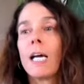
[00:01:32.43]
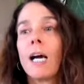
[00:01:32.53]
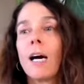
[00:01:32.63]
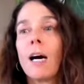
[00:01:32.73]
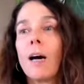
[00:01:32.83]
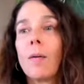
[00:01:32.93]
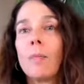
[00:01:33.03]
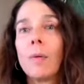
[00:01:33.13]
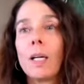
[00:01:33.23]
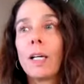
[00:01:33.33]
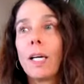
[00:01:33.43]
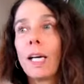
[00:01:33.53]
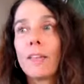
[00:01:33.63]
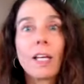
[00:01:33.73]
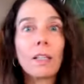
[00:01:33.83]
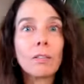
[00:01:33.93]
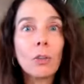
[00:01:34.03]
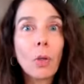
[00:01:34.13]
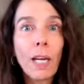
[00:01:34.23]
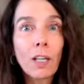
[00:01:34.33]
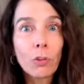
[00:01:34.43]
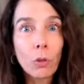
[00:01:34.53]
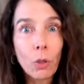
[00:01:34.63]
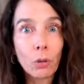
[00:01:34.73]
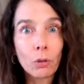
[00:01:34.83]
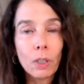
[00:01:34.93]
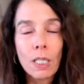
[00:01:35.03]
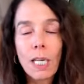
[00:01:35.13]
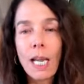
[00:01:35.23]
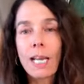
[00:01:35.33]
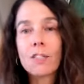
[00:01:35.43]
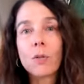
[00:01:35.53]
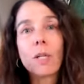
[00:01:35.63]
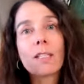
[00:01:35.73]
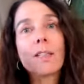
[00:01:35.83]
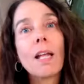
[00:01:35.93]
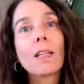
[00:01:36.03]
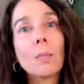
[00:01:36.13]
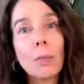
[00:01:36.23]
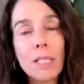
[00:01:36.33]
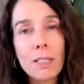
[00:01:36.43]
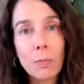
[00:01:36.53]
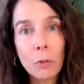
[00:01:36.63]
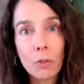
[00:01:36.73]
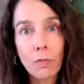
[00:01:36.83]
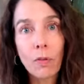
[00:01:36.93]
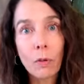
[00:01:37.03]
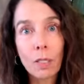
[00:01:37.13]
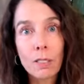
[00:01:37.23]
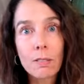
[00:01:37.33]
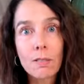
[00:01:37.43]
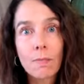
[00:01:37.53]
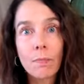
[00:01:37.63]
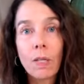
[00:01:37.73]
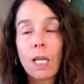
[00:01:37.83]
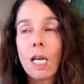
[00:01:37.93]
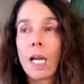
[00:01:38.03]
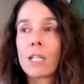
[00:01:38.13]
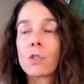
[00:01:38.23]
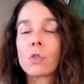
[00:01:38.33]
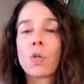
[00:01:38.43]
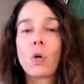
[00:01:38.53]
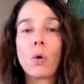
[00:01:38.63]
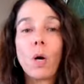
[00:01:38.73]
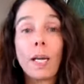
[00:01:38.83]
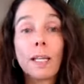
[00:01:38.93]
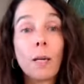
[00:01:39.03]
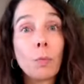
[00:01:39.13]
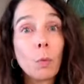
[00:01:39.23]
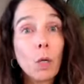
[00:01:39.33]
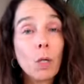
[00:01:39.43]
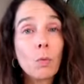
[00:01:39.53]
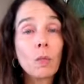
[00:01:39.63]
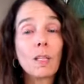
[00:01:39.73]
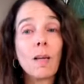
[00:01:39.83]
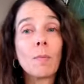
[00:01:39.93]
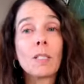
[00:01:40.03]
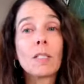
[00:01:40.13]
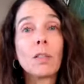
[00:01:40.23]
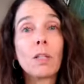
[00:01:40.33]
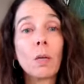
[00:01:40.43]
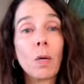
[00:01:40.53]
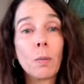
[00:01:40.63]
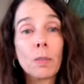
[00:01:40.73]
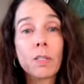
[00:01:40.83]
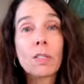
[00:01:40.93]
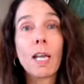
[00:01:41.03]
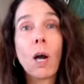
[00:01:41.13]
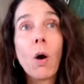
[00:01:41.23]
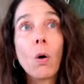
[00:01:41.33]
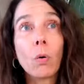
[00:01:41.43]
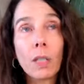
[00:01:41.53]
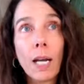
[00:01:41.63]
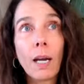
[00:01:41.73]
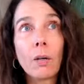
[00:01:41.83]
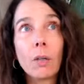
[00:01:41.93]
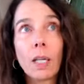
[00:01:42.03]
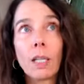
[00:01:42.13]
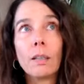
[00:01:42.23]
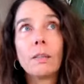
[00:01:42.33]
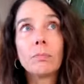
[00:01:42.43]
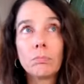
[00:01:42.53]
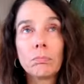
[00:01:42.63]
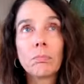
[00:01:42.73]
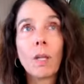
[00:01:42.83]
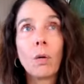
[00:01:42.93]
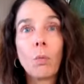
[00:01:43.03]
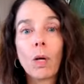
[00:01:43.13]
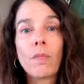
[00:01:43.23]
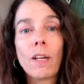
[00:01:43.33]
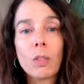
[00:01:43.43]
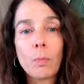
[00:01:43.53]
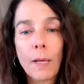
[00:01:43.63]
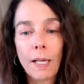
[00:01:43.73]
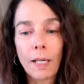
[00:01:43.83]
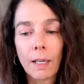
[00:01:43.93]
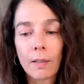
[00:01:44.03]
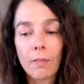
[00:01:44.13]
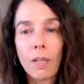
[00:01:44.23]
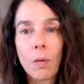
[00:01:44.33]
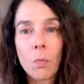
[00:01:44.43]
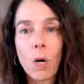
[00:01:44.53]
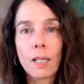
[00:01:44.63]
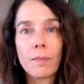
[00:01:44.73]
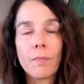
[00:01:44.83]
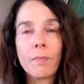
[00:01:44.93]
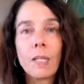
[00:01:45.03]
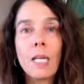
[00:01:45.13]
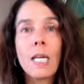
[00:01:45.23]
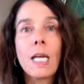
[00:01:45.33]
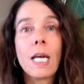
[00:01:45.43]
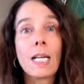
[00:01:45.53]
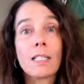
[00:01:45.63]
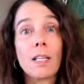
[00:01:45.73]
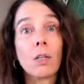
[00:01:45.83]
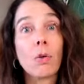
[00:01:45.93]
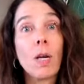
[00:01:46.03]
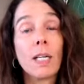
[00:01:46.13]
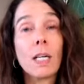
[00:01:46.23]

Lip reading: and that you can't control. And so that's not the place to put your focus. And so I kept working with them until they were able to say, oh, yeah, okay, what if I do panic? Then what? And I said, great.